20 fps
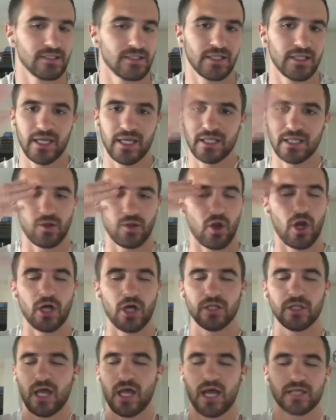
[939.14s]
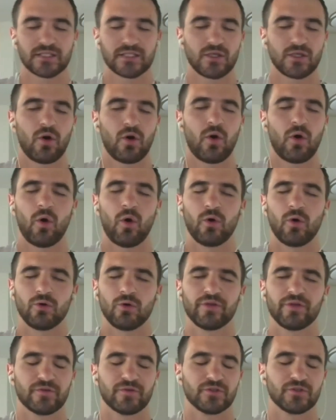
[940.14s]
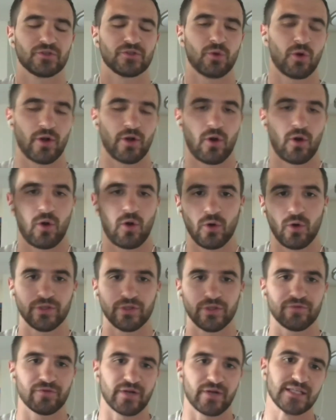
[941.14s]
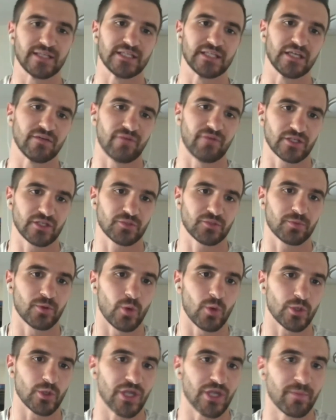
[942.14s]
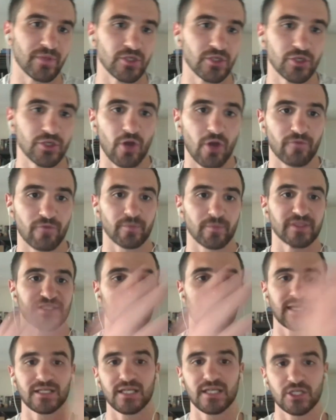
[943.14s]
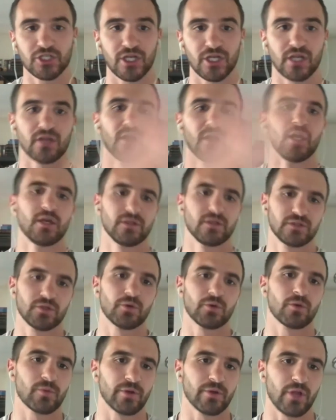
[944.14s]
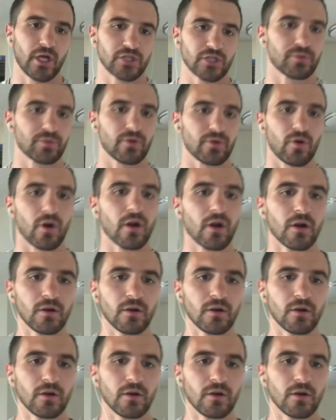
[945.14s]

it unlocks a whole different door and a whole different idea of entrepreneurship. And you go from a technician to a real entrepreneur.